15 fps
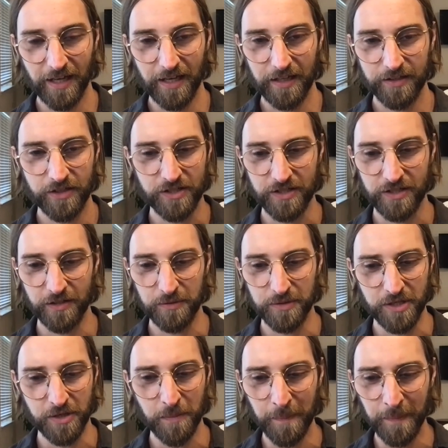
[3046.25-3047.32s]
just there
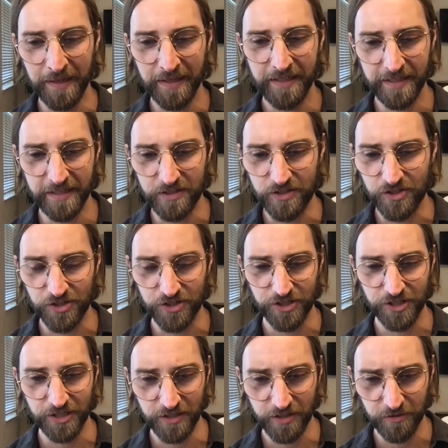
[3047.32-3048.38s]
was immediate
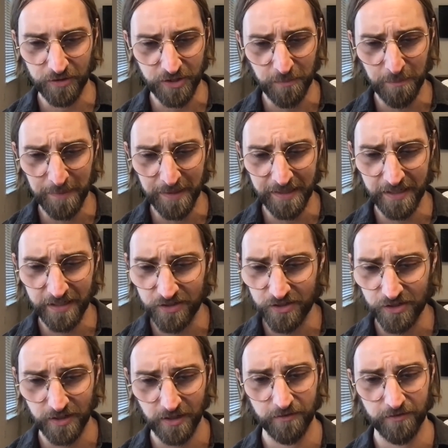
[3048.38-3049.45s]

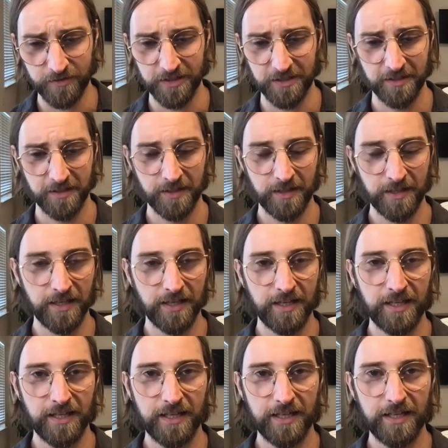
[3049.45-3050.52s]
shift
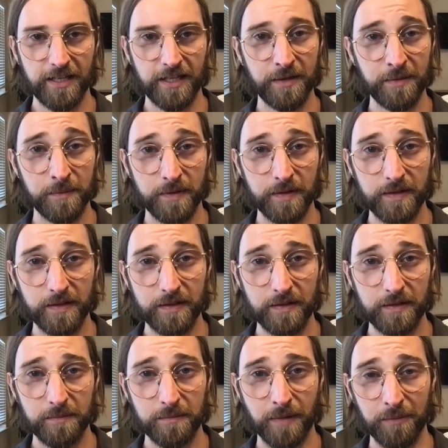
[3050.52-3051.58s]
in
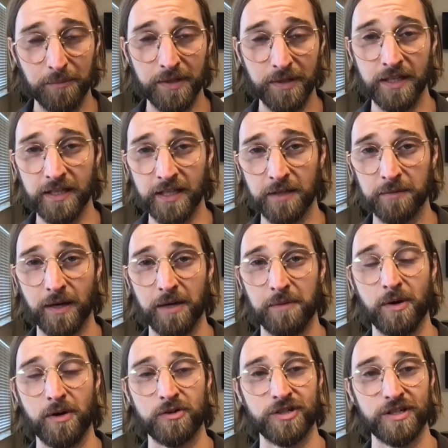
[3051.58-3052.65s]
my being, in my
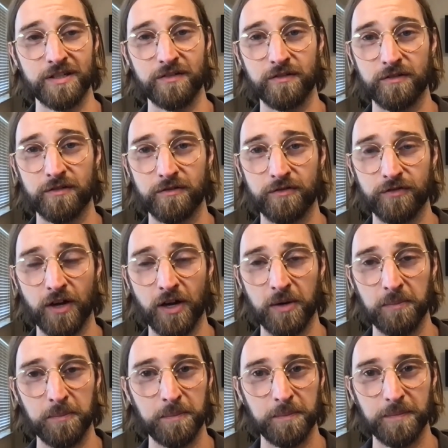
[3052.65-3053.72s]
emotion,
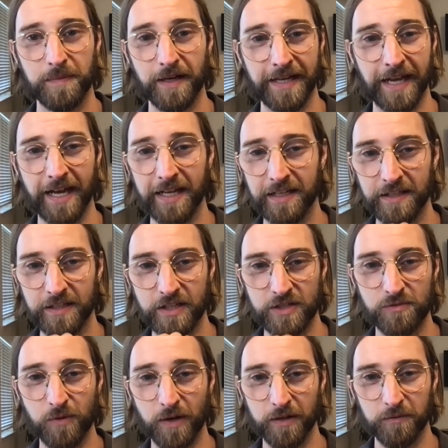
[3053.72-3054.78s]
from again
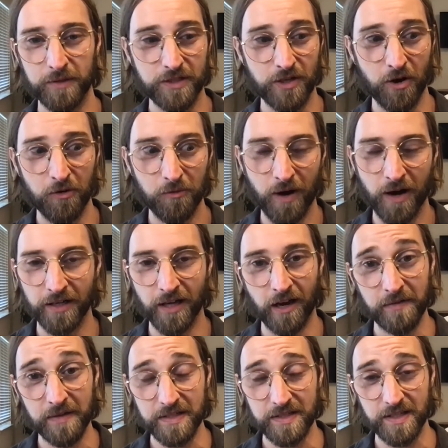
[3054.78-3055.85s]
just what we don't want,
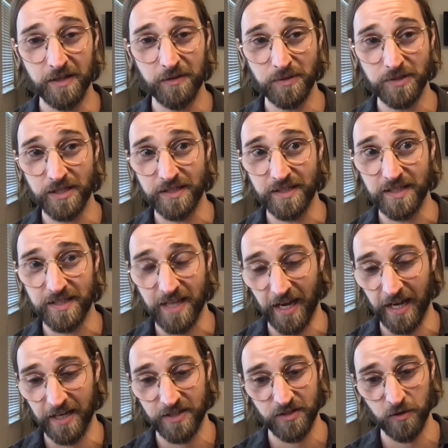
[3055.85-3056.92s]
obviously, which is this
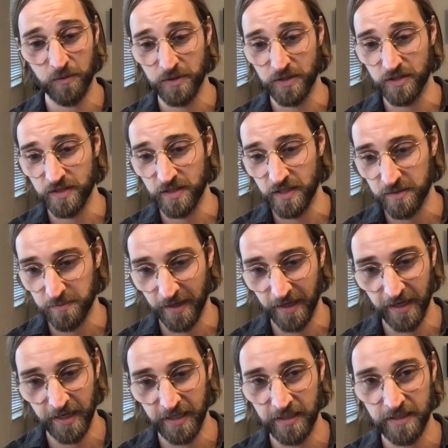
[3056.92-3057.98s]
cancer, which is this
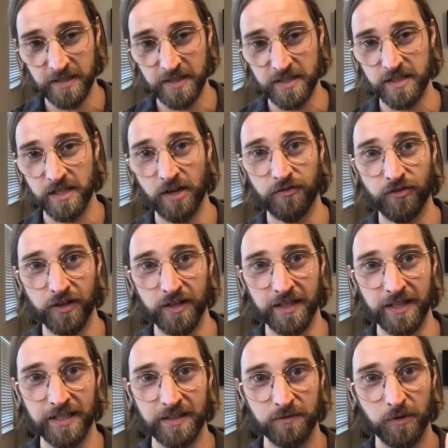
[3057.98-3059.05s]
pain and the
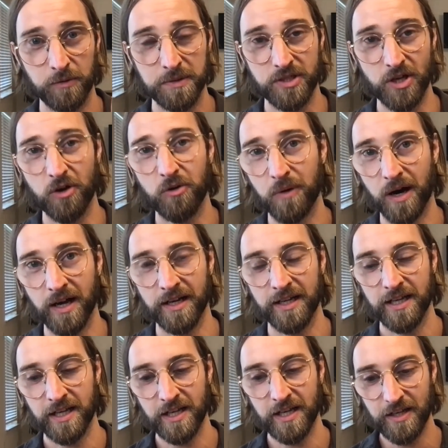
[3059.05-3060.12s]
suffering, and what we don't want,
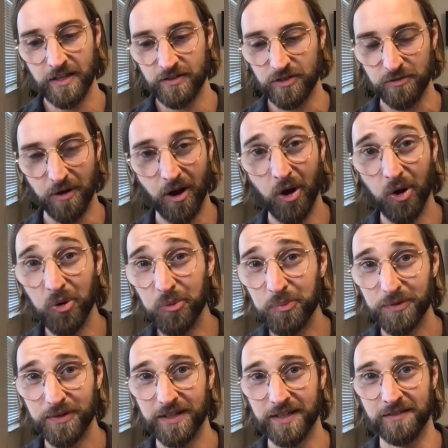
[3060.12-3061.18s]
to
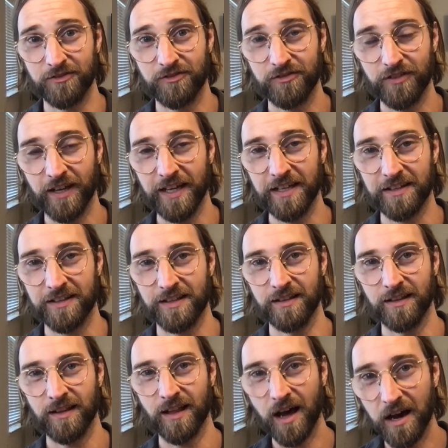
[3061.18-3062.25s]
hope and faith
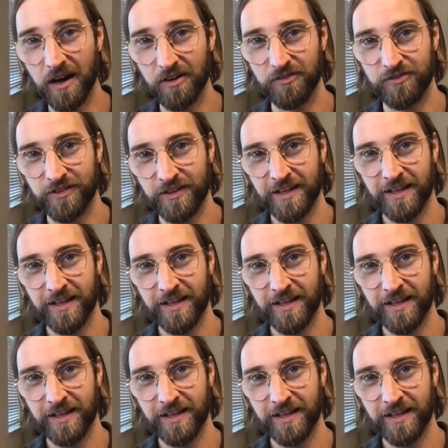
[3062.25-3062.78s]
and love